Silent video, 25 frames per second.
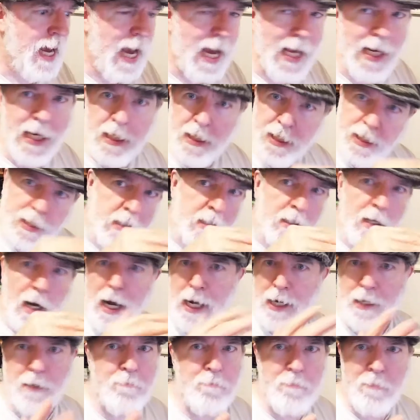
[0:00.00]
And it's
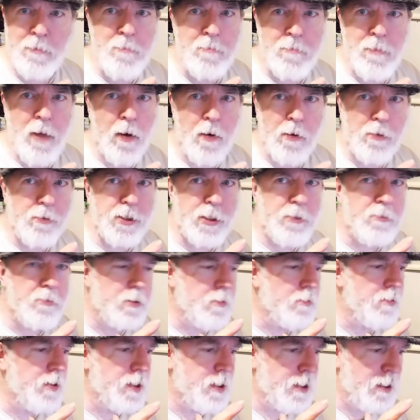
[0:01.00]
got also
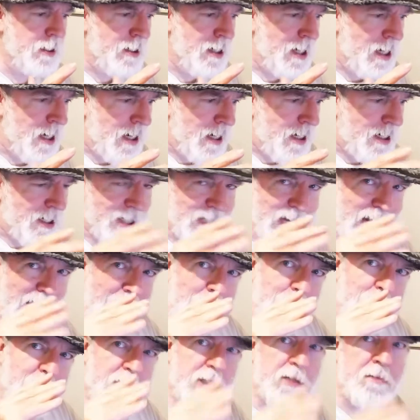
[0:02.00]
those
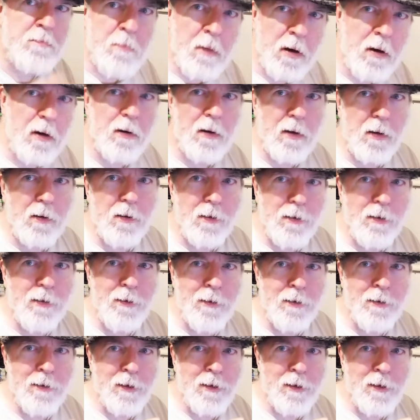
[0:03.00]
same small